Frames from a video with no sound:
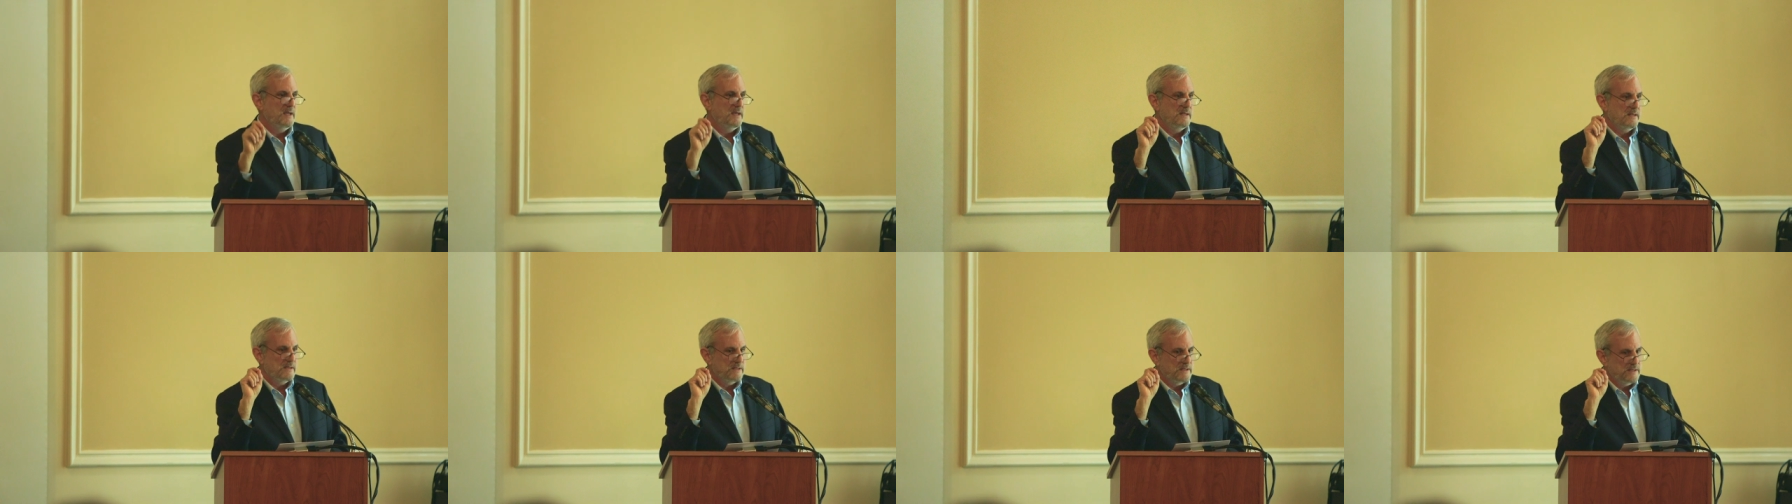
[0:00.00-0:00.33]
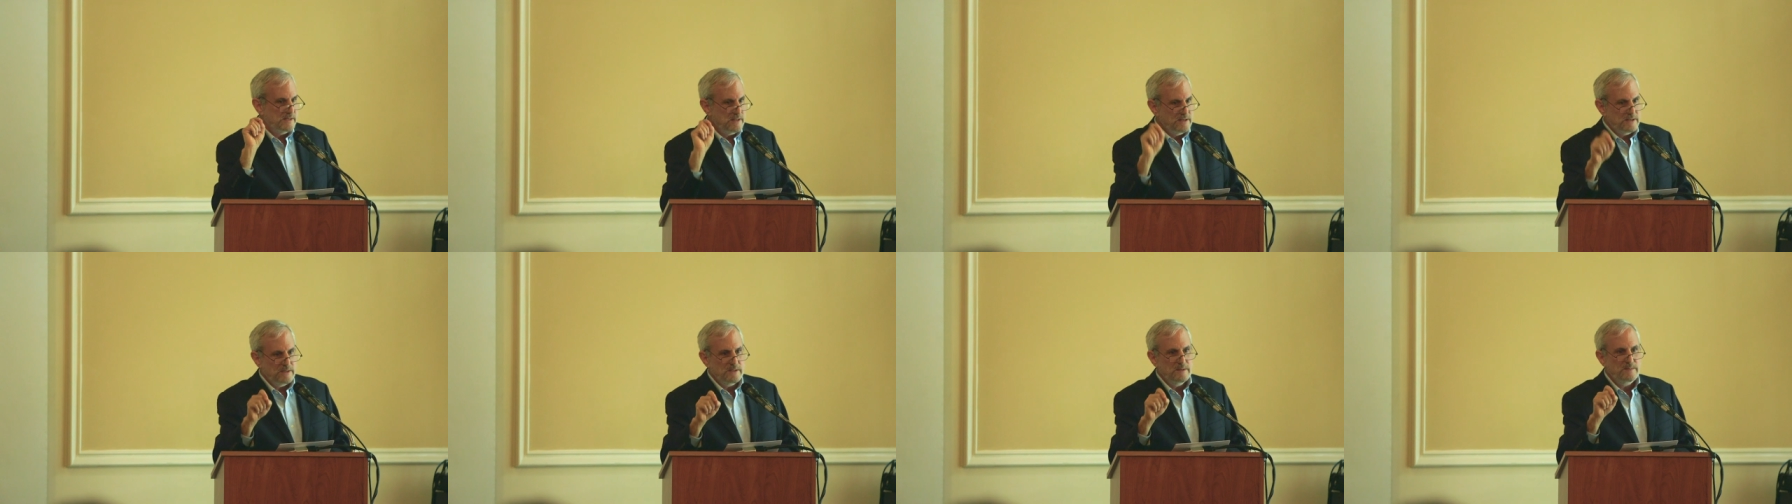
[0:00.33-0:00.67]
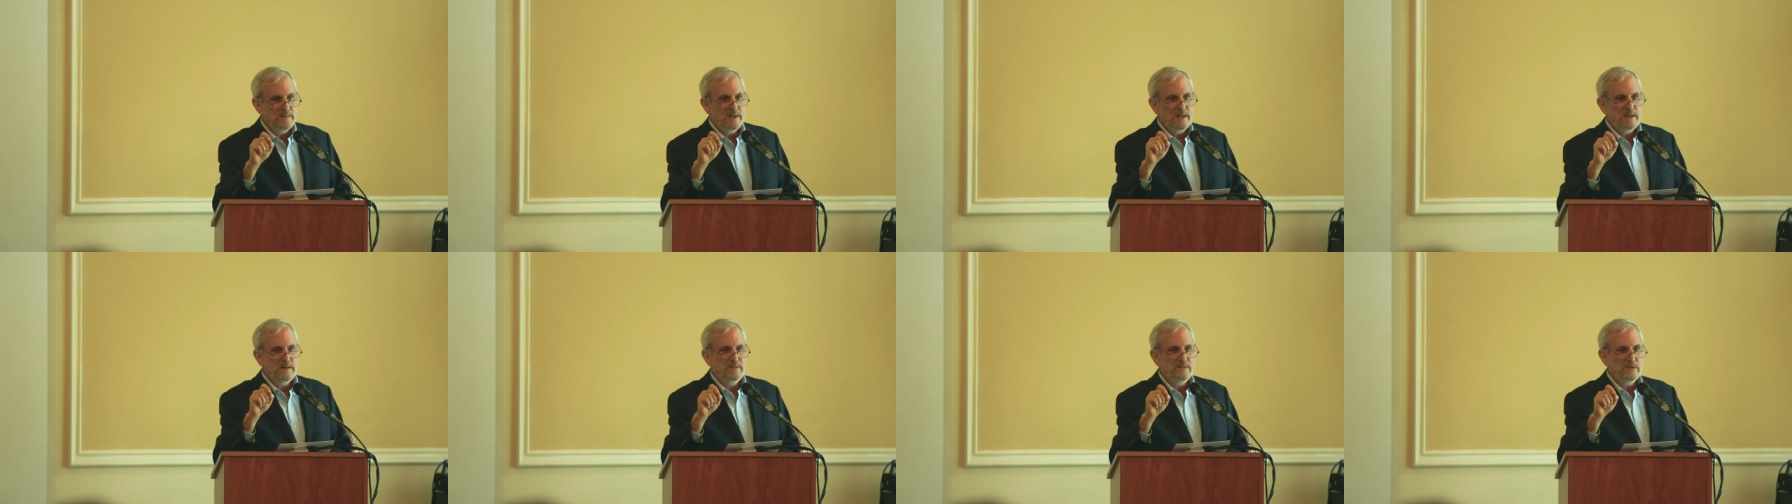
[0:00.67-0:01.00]
the system
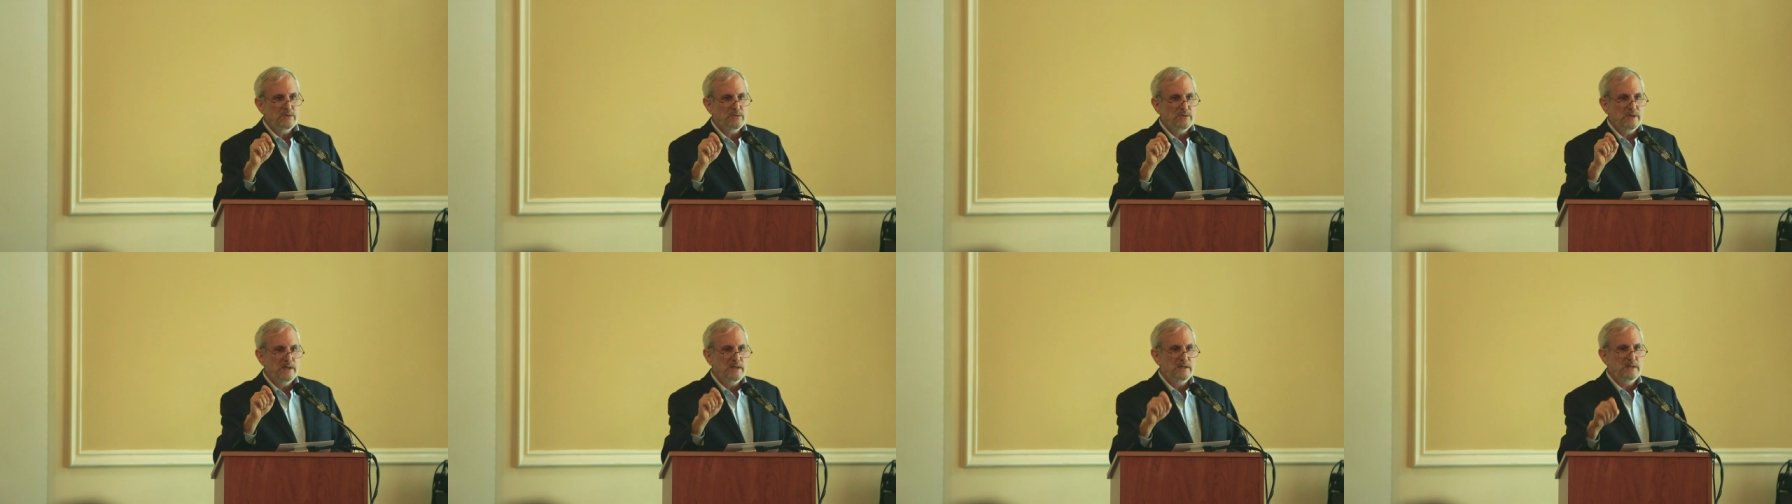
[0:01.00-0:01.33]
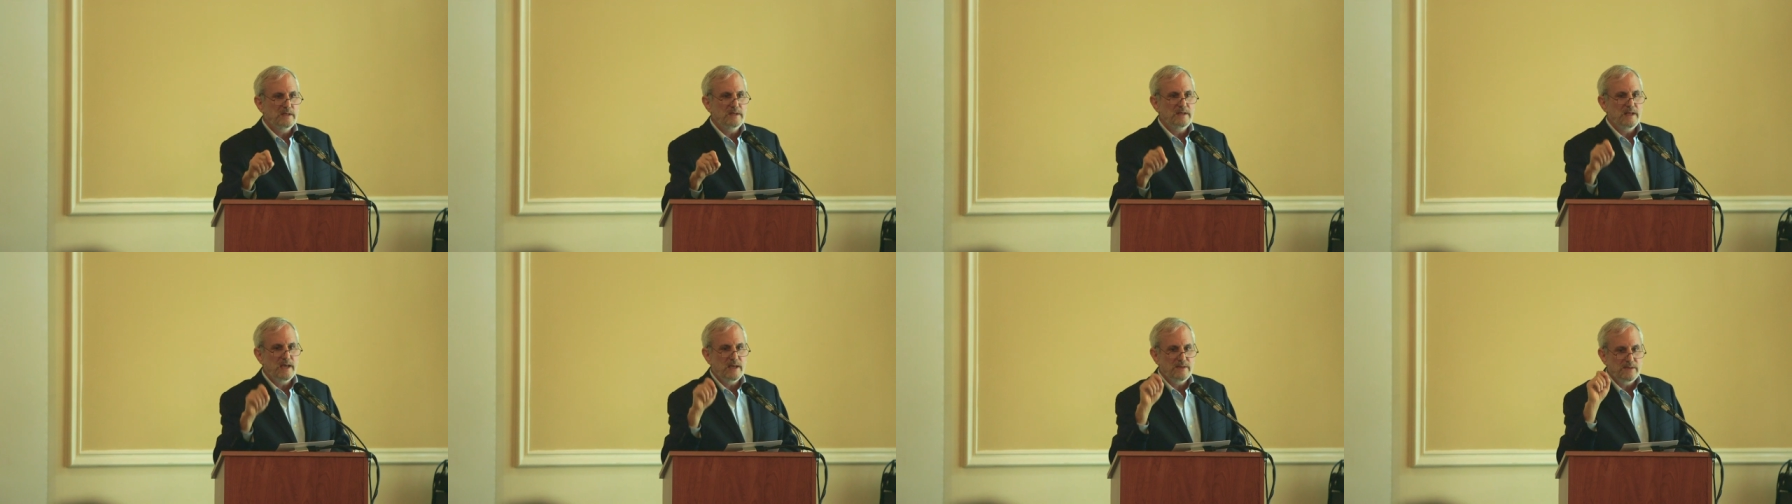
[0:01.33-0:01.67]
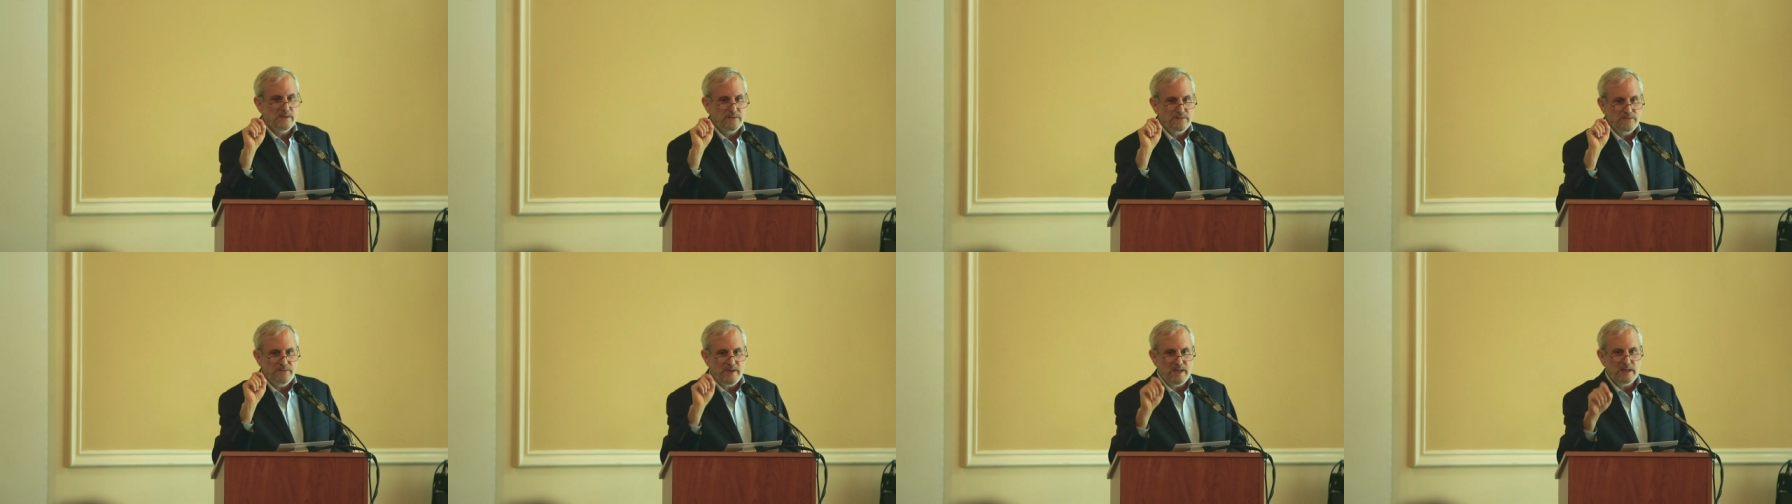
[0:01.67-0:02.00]
they've created, and
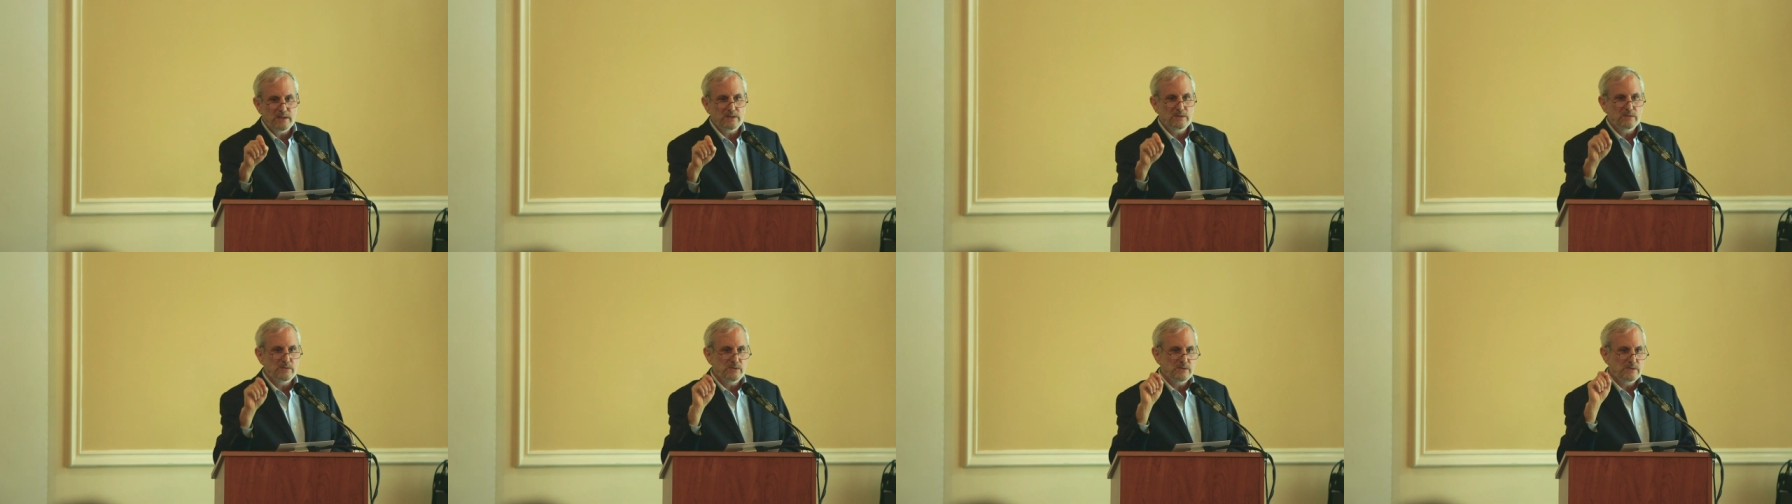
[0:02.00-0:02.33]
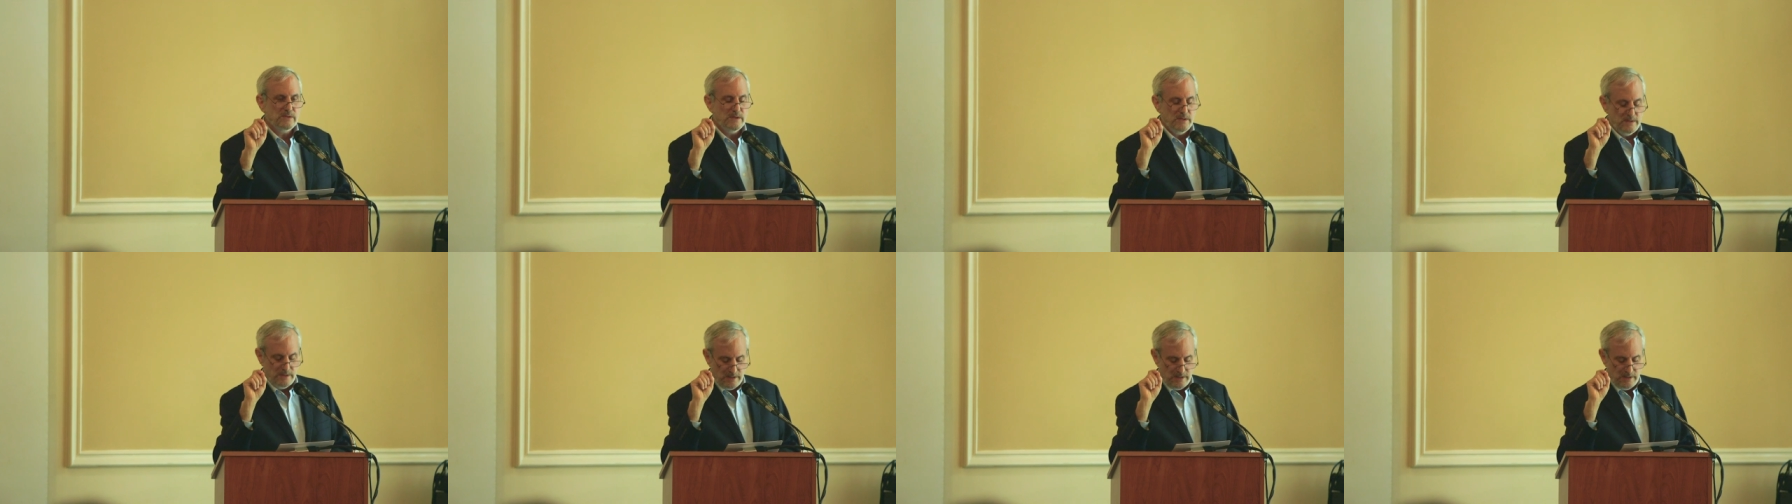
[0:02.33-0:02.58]
the failures